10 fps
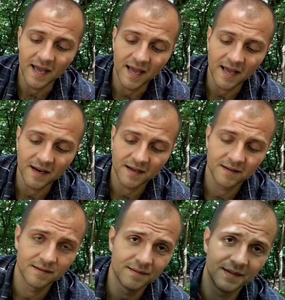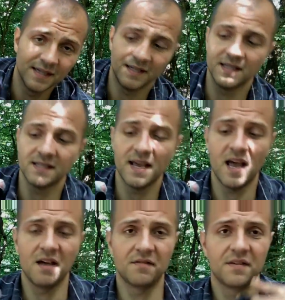And it does
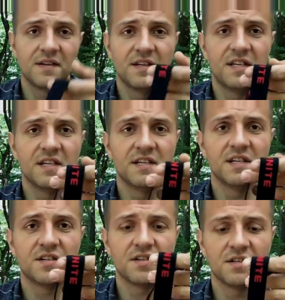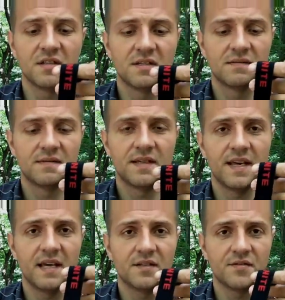have the additional
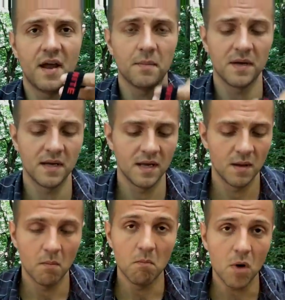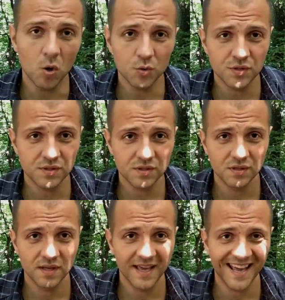head strap. Most
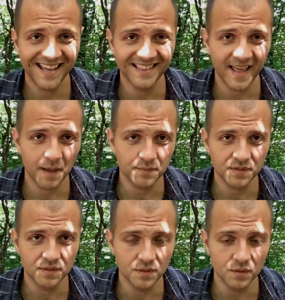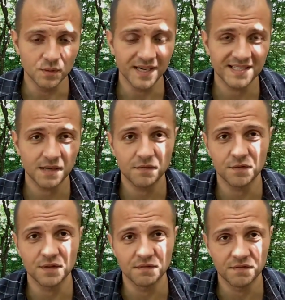headlamps do, except
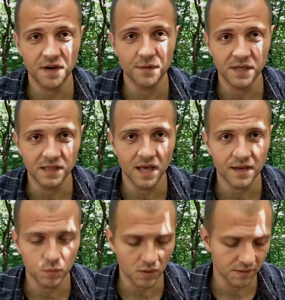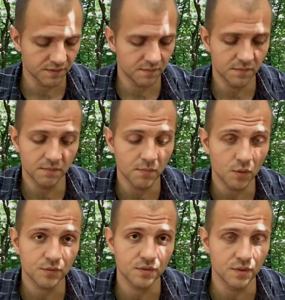for the very light ones, but
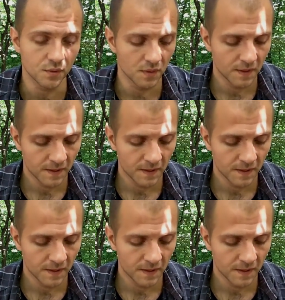most do.